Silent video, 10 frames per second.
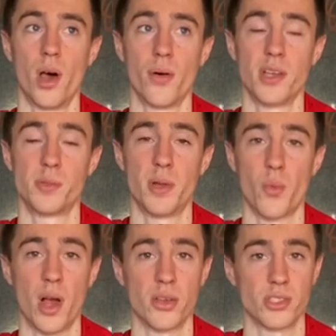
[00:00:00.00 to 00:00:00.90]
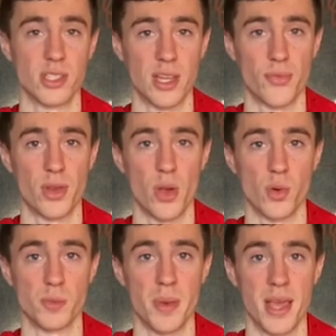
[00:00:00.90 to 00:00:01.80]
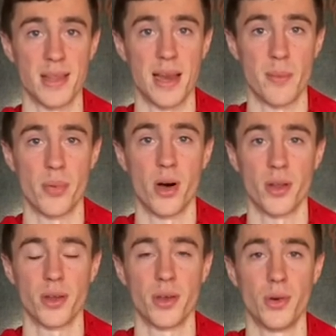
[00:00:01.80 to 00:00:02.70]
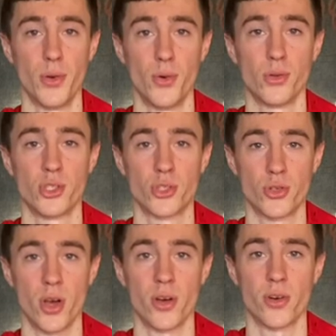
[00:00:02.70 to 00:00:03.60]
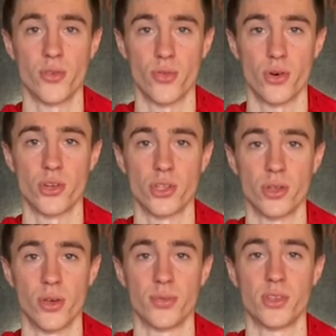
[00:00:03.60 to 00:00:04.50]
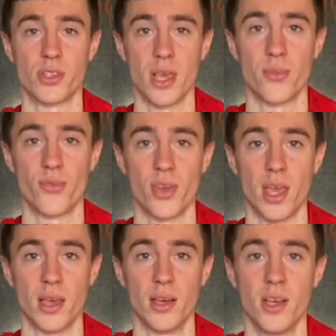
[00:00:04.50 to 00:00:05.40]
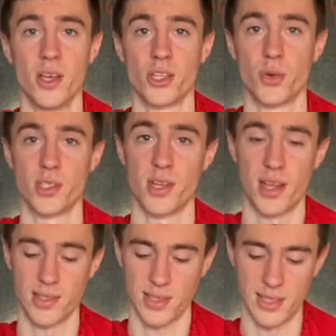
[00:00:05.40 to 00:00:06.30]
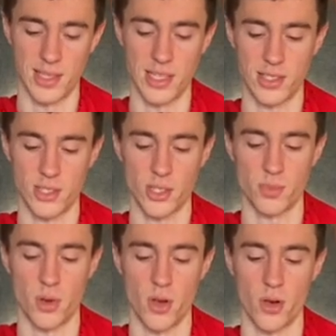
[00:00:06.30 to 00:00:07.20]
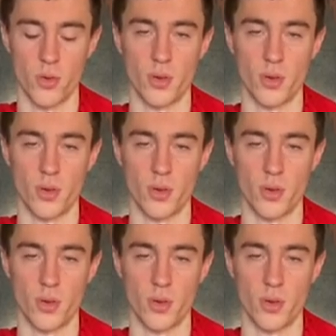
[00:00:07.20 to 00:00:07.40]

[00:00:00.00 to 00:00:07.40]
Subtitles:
it's been a while since that video was made, and I bought a new, stronger version of the same thing. So it's not this small